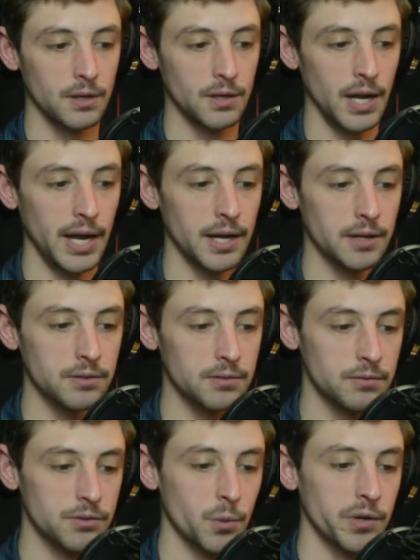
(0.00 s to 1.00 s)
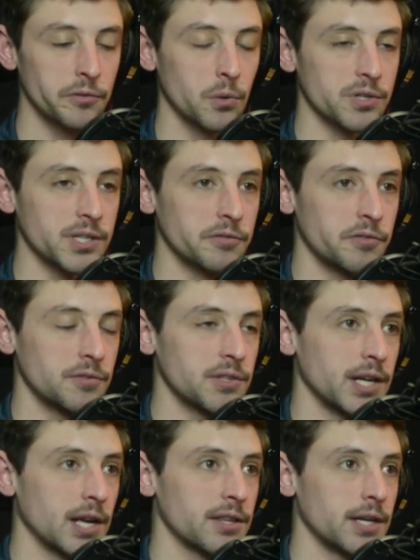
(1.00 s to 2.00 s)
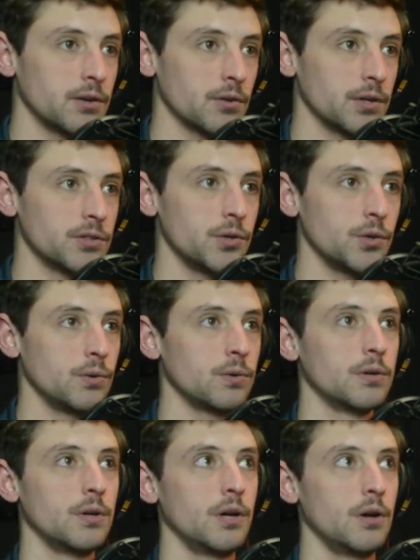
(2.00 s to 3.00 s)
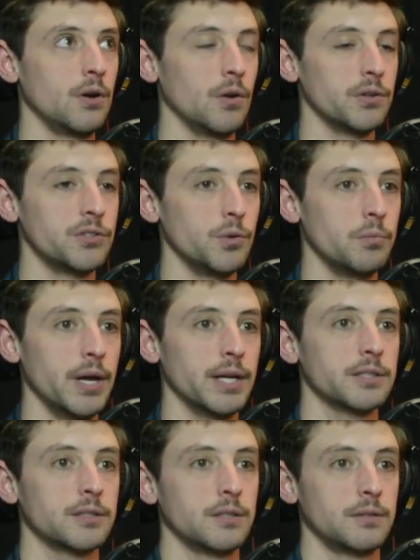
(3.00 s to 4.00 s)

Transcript: and 2014-15, I think, are the two best.